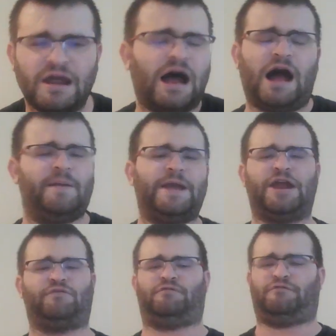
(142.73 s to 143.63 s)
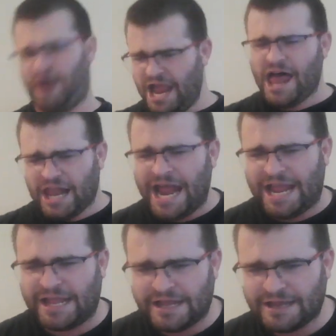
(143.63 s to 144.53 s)
I mean,
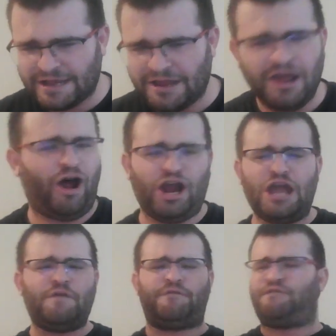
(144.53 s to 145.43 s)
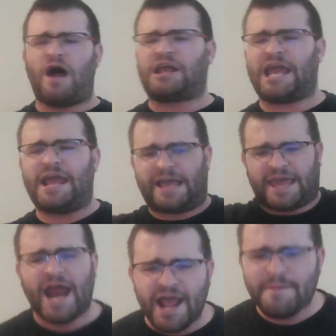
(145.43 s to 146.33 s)
really? Are you fucking
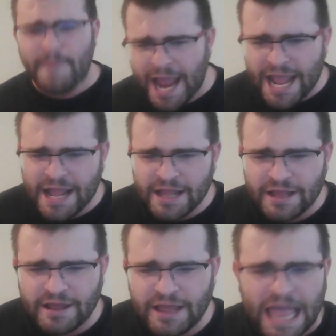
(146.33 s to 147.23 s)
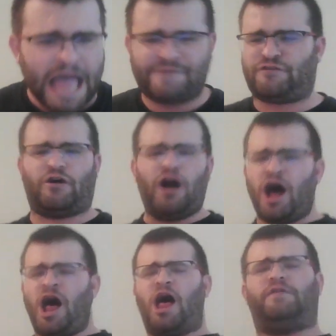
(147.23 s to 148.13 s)
kidding me? After
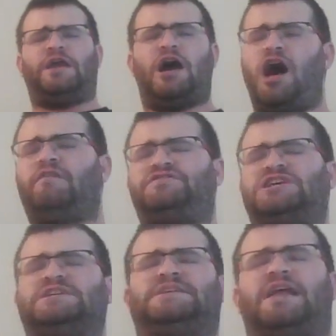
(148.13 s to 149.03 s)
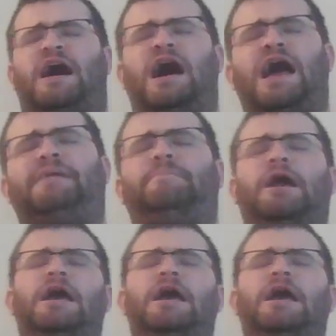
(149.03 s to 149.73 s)
all the offseason hype